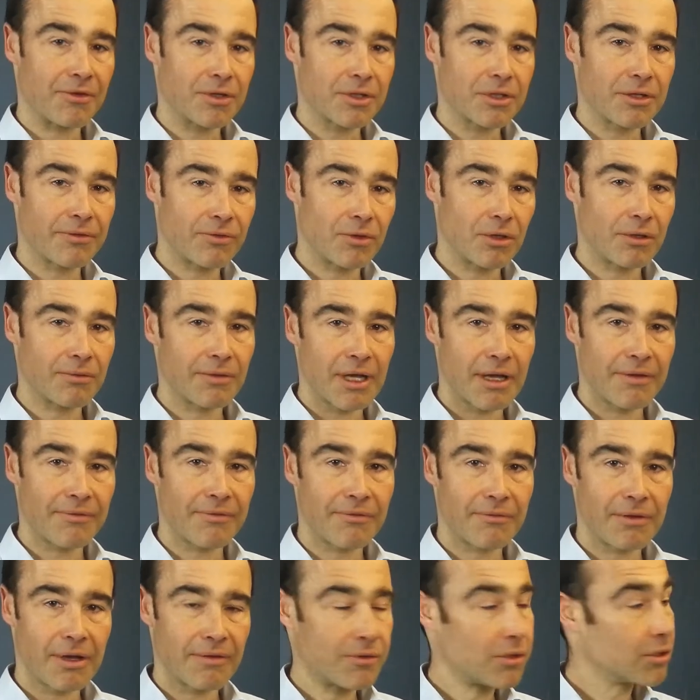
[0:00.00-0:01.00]
First of all, we
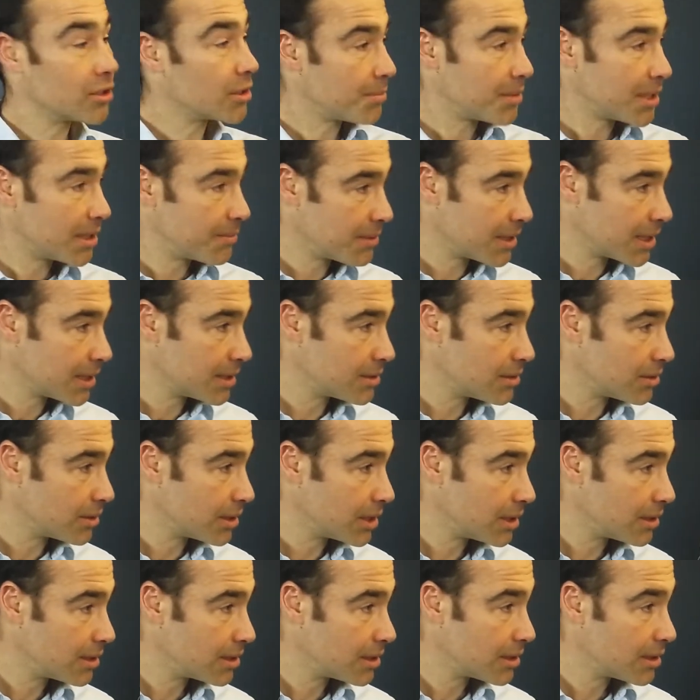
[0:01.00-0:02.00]
have all the big banks
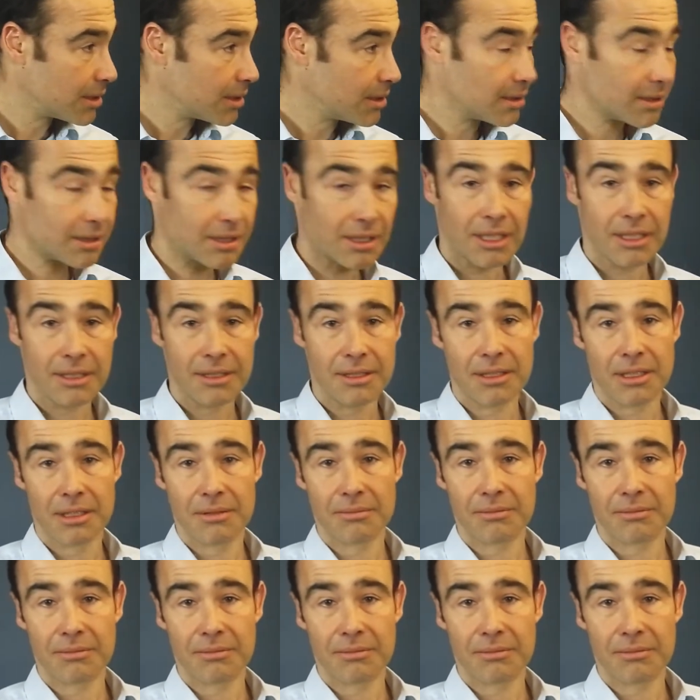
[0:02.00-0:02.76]
on it. Yeah. That's